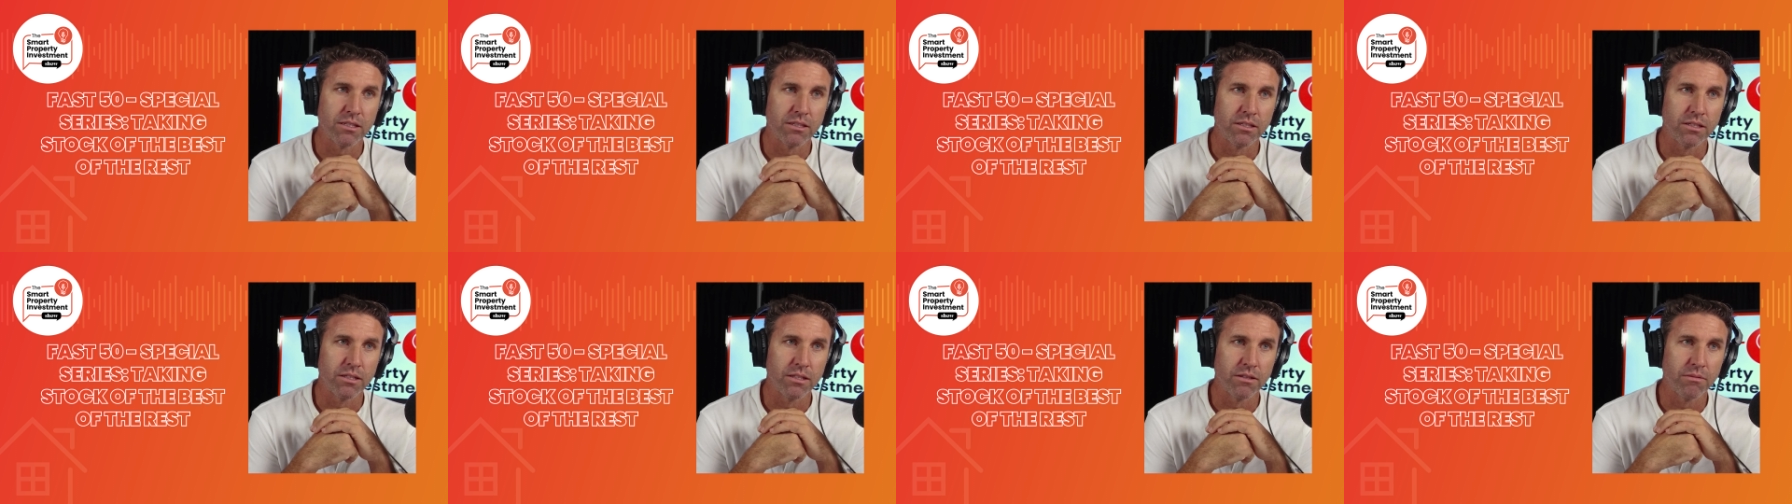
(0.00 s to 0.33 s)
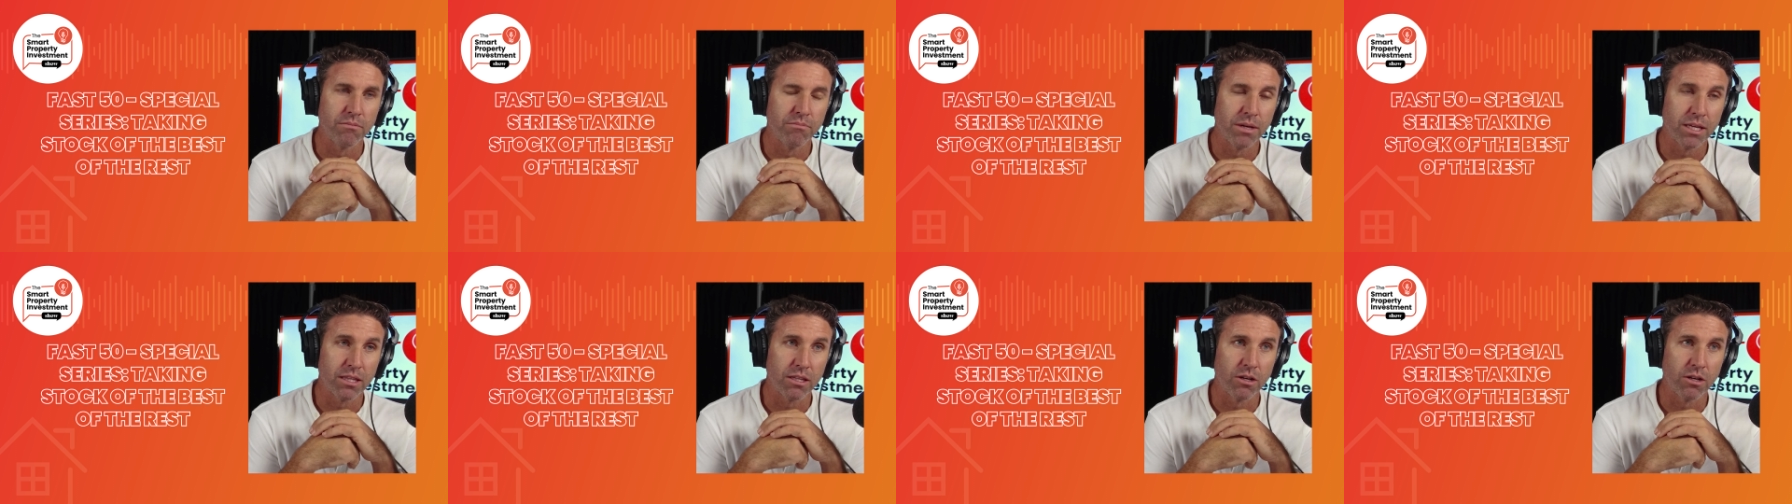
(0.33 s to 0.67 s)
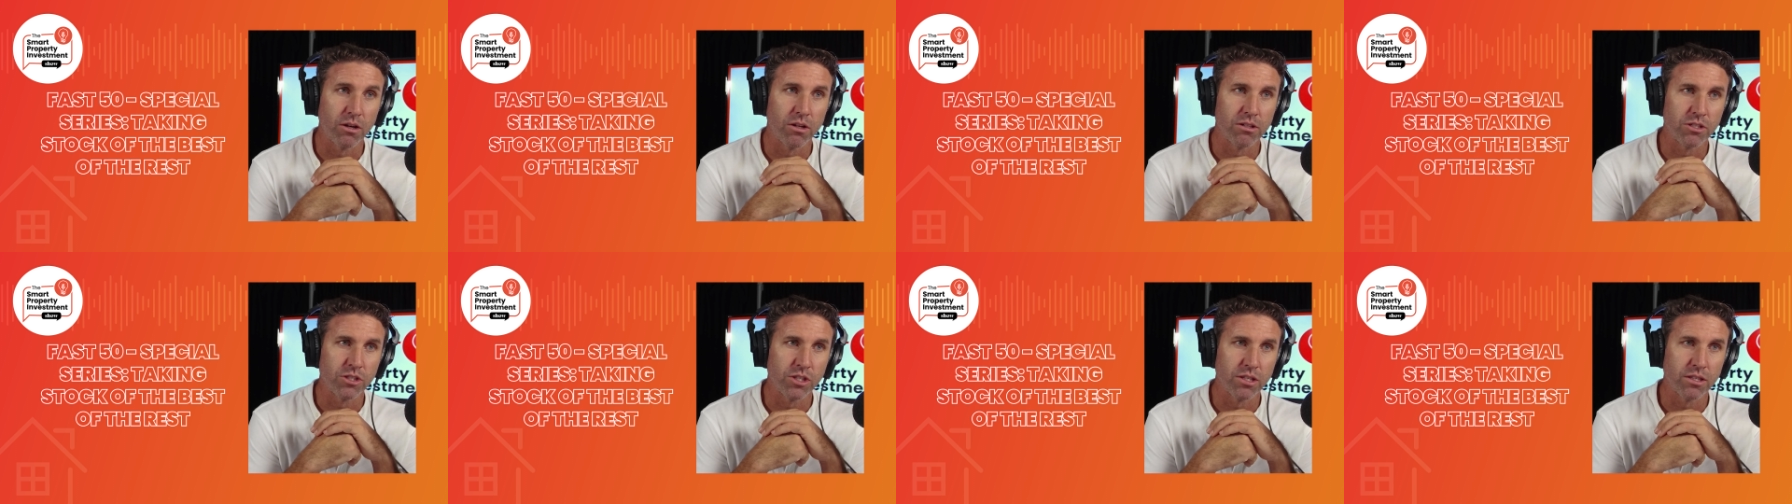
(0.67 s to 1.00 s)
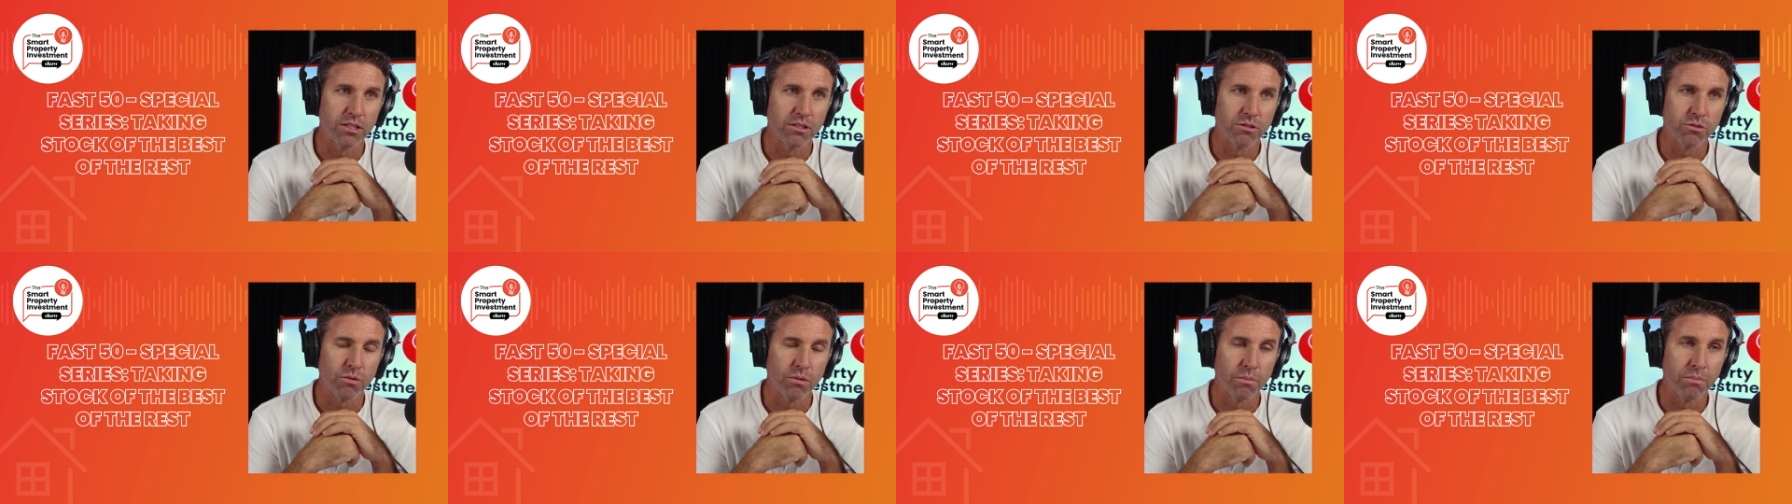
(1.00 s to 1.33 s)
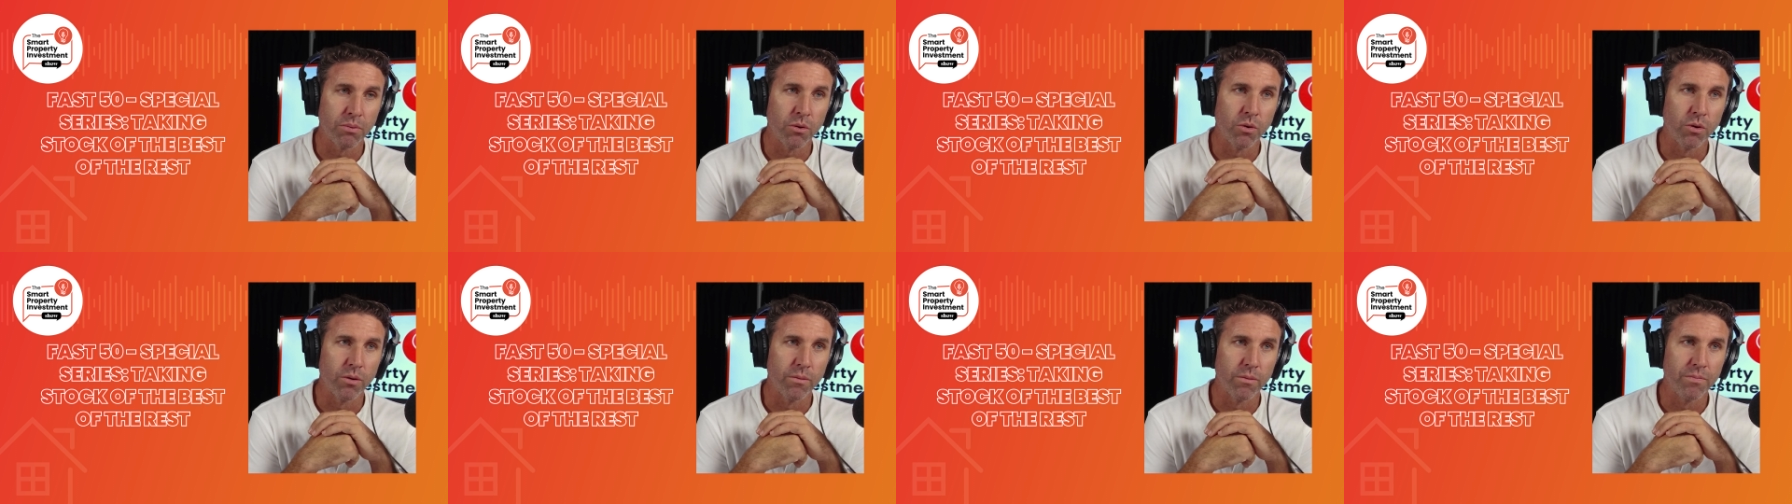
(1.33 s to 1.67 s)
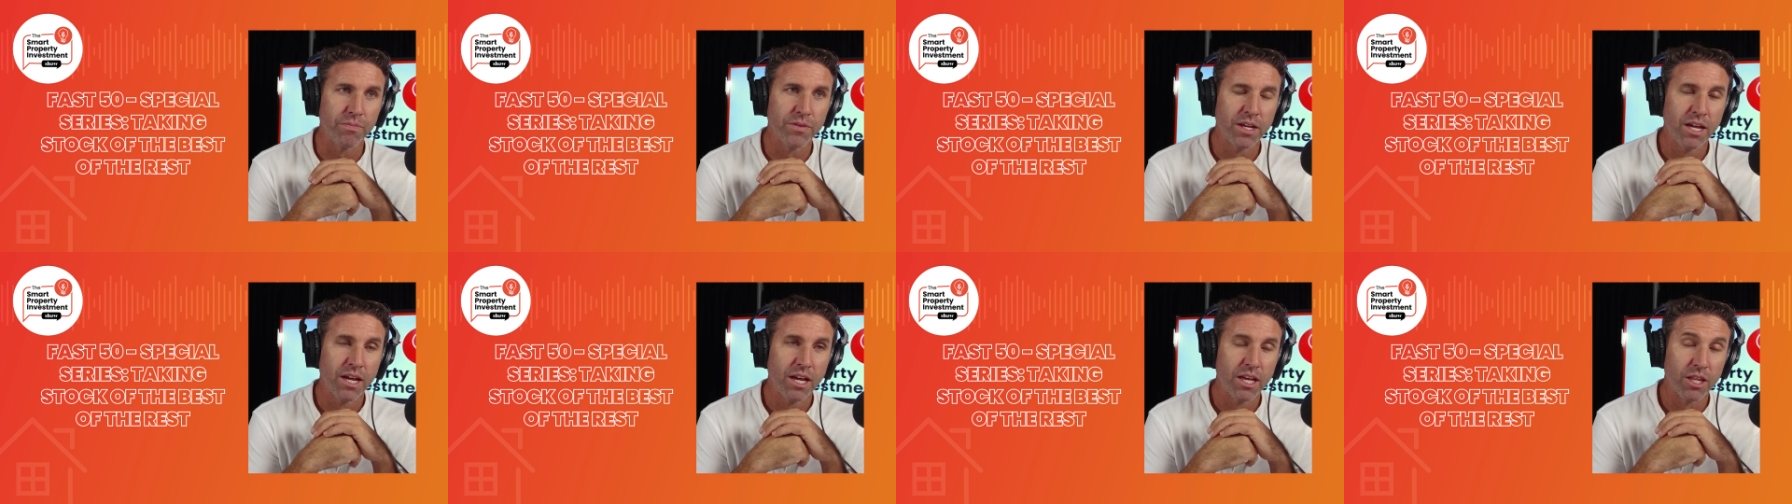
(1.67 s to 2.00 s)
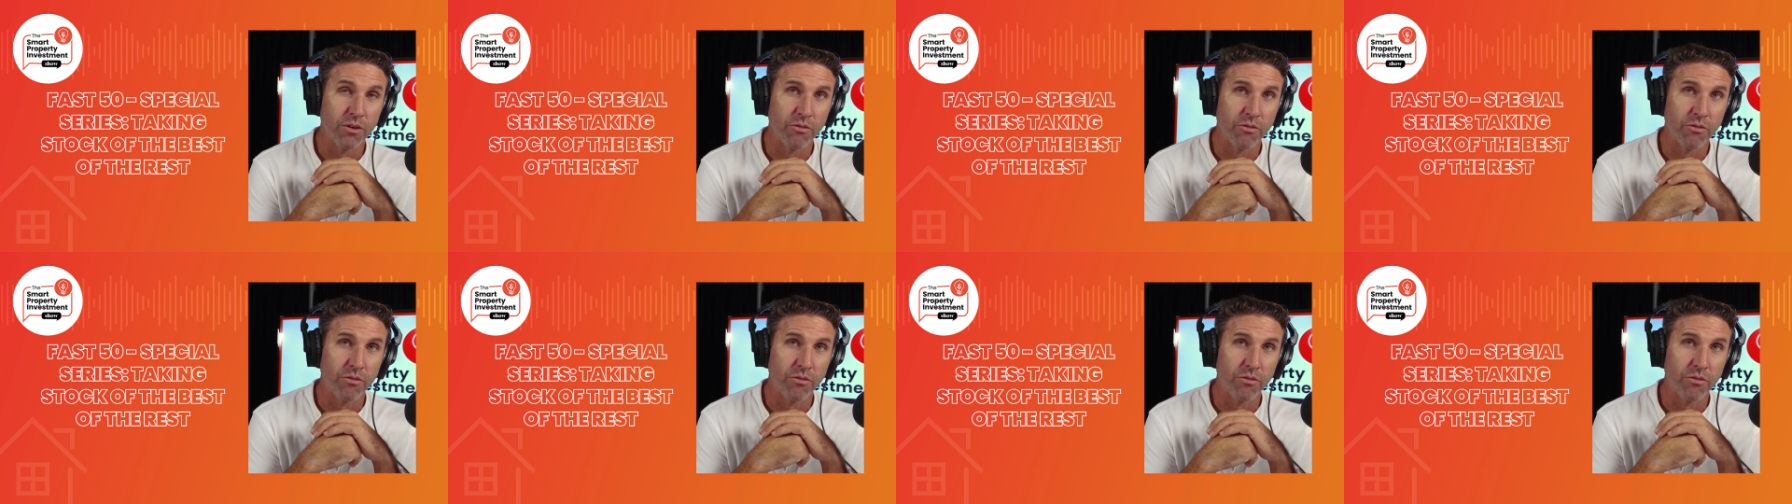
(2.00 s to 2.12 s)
to the methodology of this report,